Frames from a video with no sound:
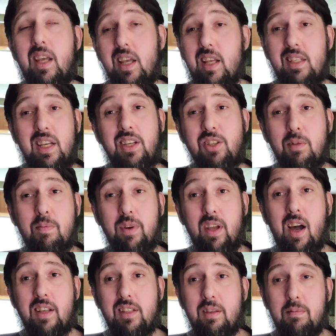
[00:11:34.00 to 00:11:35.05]
it's actually pretty
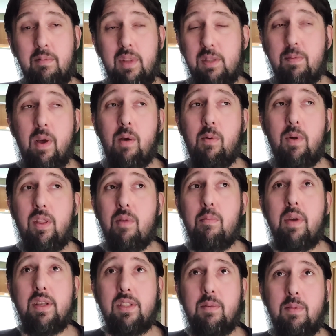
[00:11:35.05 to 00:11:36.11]
awesome. It's probably one of the
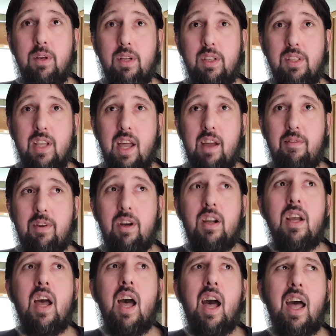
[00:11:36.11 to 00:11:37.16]
best communities ever.
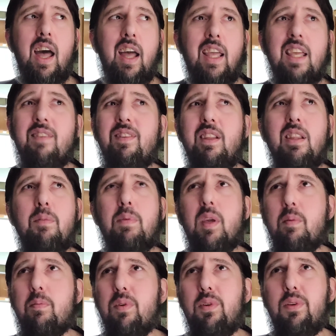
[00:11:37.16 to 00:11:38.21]
Even the
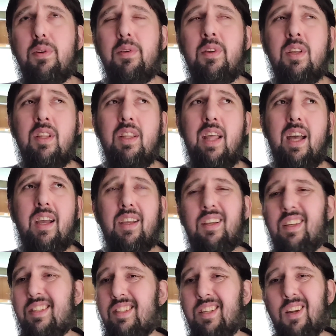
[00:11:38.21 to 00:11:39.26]
people that,
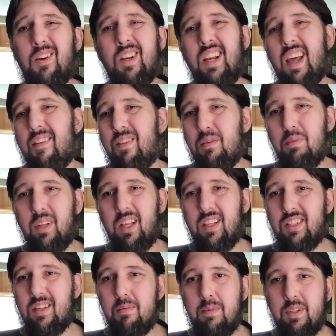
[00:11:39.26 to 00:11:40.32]
because inevitably
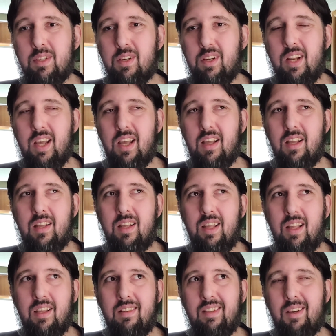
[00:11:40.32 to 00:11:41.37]
somebody's gonna
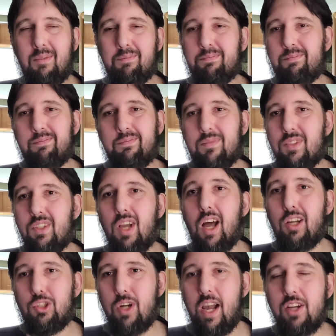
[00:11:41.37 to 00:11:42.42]

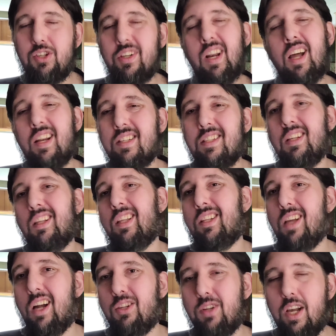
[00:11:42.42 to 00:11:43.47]
talk trash, not necessarily
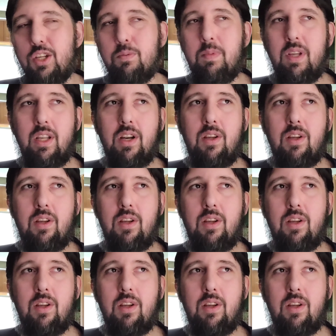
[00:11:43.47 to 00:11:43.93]
talk trash, but